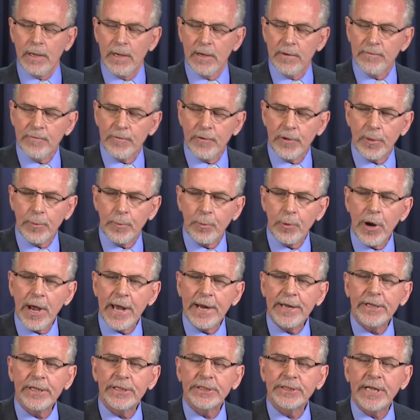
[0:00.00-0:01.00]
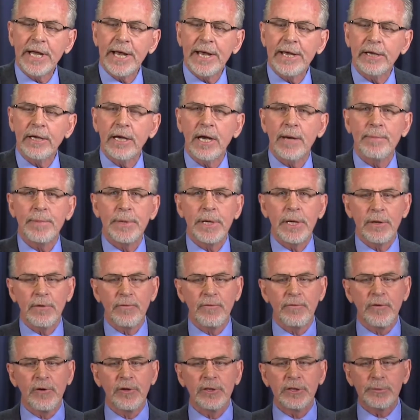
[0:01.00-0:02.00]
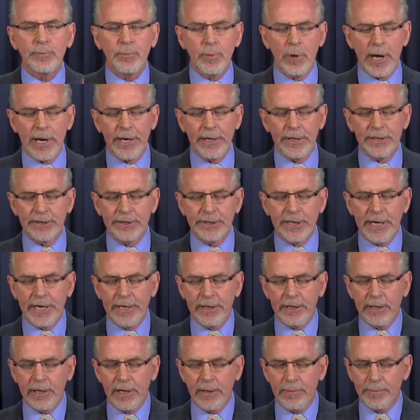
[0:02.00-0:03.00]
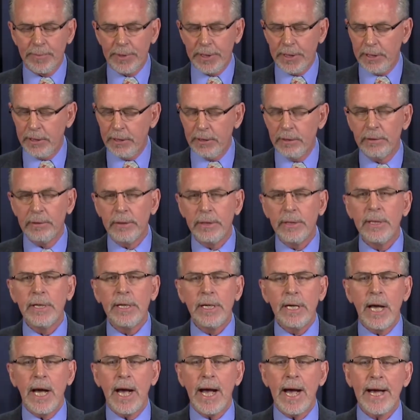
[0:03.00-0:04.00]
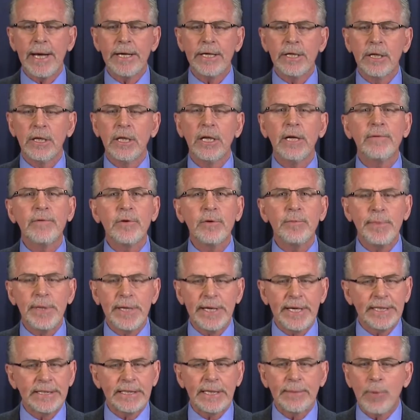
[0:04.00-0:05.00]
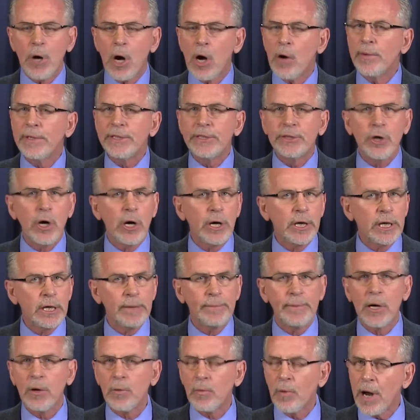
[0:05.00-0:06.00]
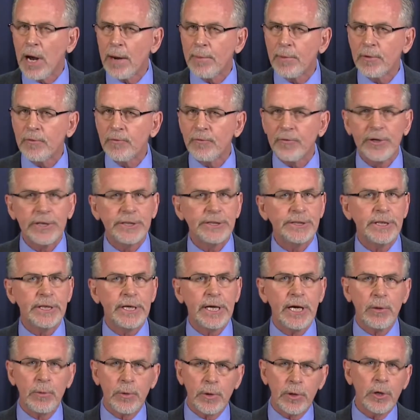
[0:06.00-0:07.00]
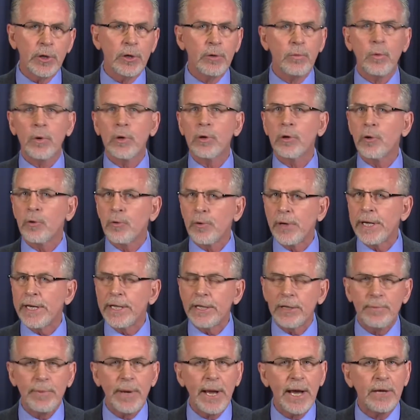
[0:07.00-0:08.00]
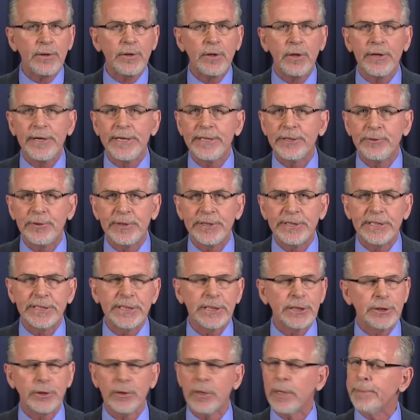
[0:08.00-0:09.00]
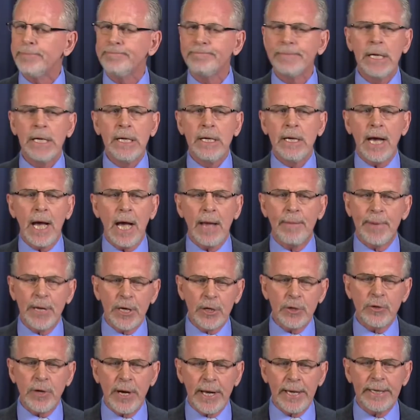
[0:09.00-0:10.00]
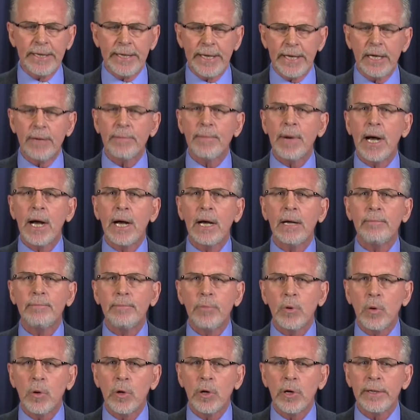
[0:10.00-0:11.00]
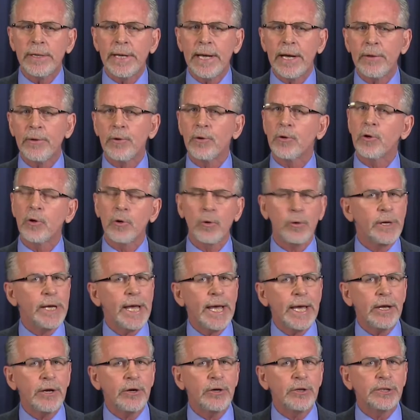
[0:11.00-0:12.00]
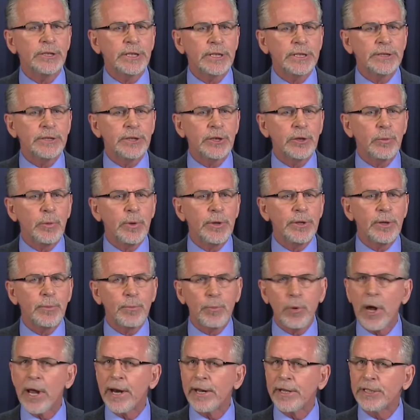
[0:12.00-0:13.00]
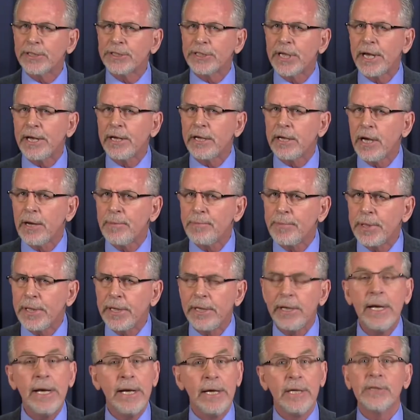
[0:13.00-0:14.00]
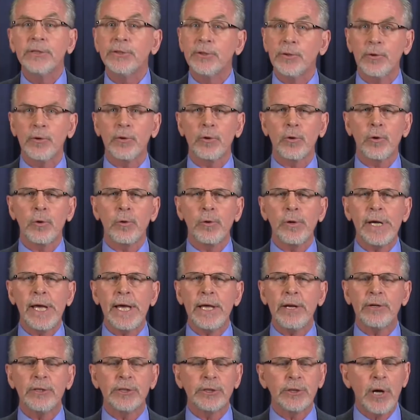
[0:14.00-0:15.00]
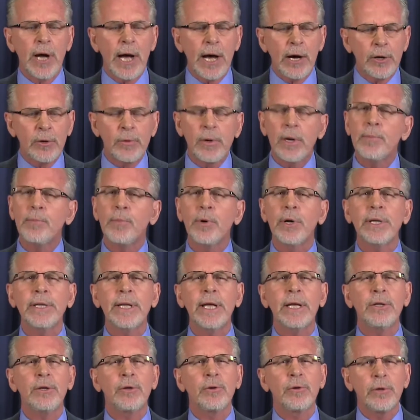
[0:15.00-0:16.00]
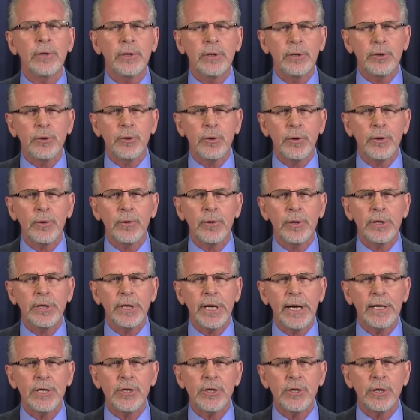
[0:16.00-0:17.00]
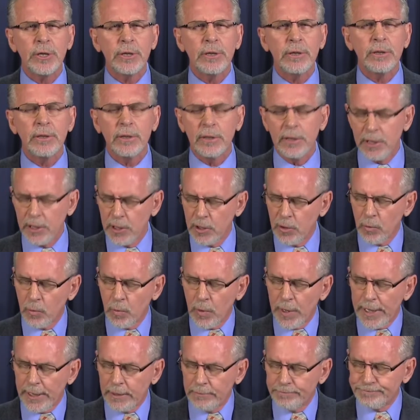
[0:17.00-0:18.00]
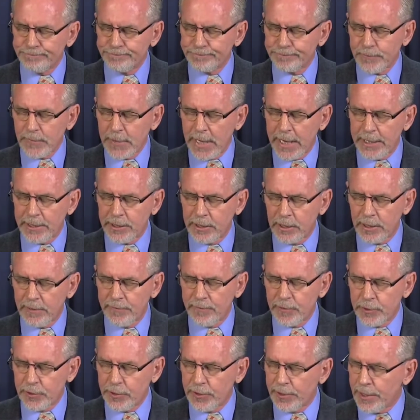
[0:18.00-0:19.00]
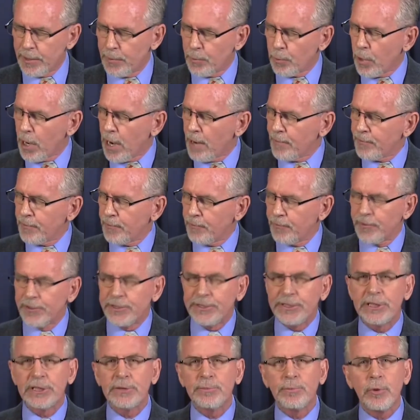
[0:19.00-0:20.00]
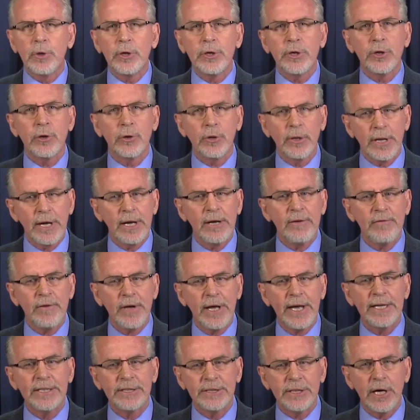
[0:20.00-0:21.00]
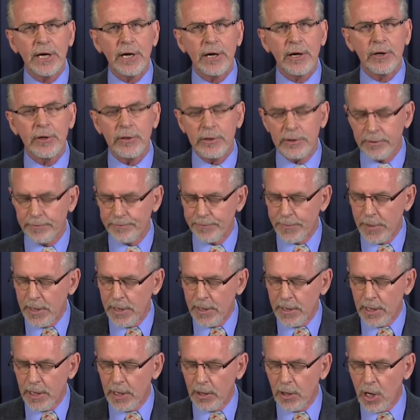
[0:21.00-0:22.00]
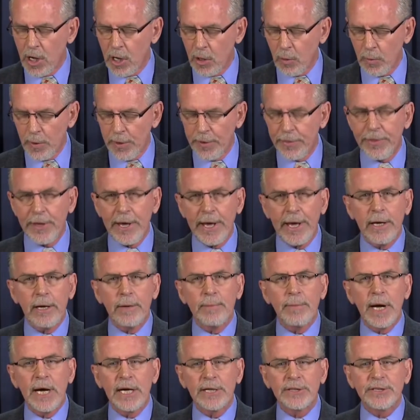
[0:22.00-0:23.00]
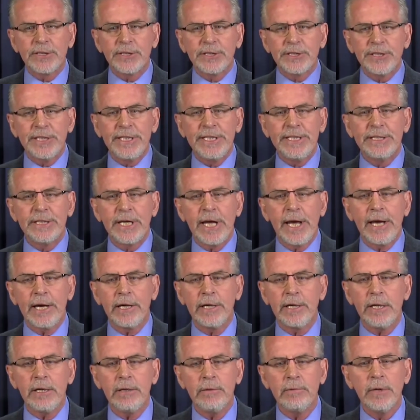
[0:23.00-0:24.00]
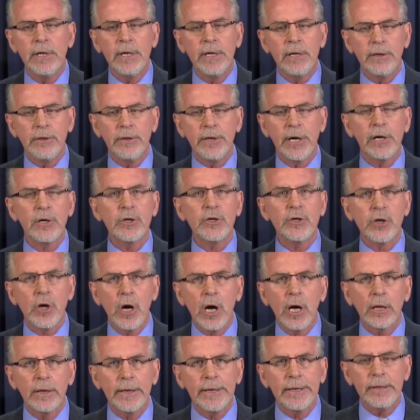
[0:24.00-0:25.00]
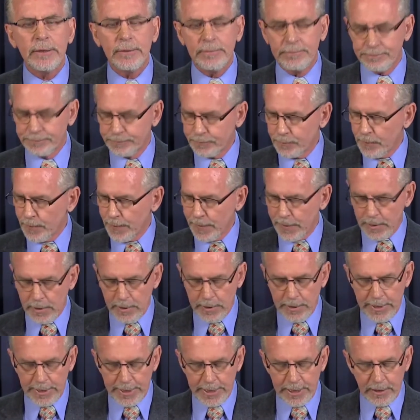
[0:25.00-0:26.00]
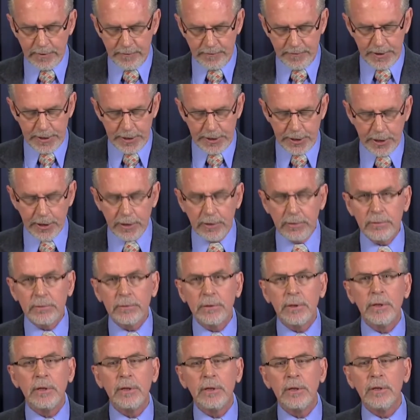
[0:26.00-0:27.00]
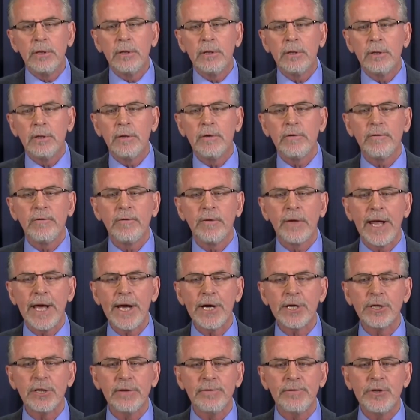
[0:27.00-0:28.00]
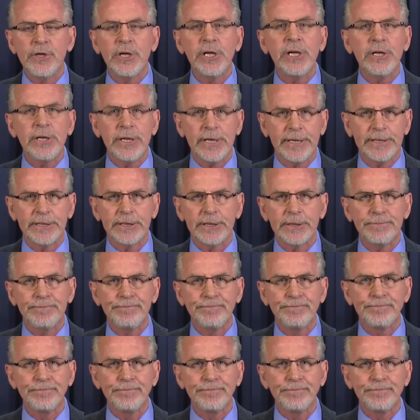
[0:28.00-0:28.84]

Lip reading: For the product design company, the first product design company, I delivered because I'm always talking about Robert Fritz, and here we're creating the path of least resistance, so I better try and get them on board. Now they're creators because they're with the product design company, so they're creators. So how do I bring that to their attention? Well, I delivered to them Robert Fritz's book, Your Life as Art. Along with that, a box of See's candy, dark chocolate, and a video, Flash of Genius.